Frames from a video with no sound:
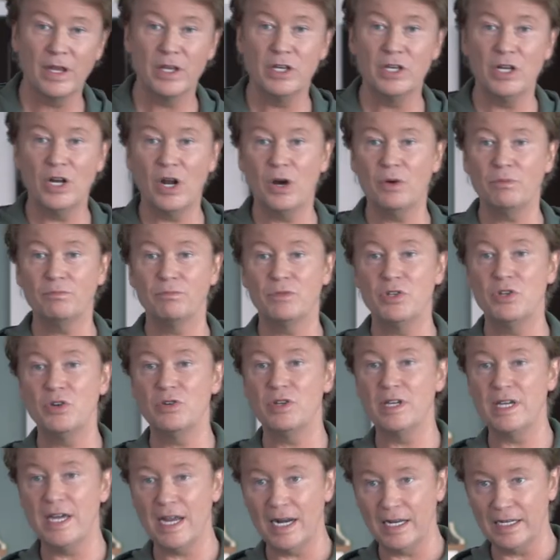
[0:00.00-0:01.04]
You know, you
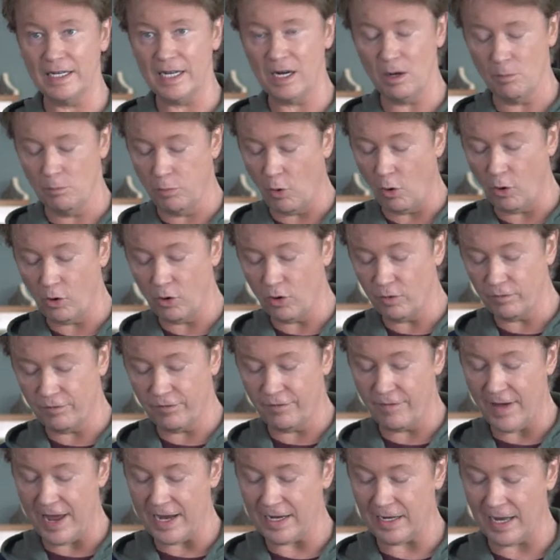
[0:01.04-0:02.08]
can get a little borrowed
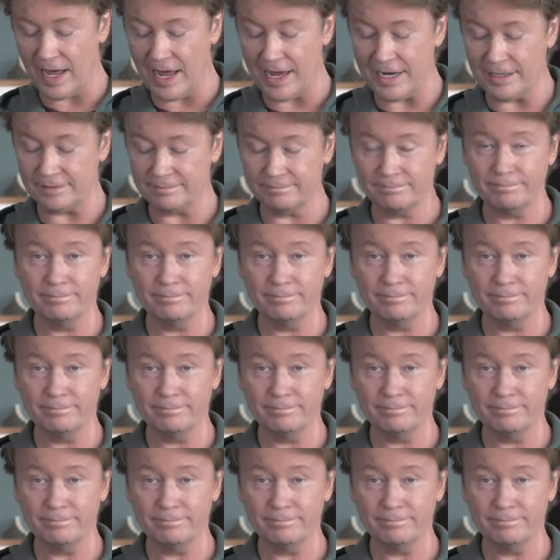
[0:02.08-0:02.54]
fake light,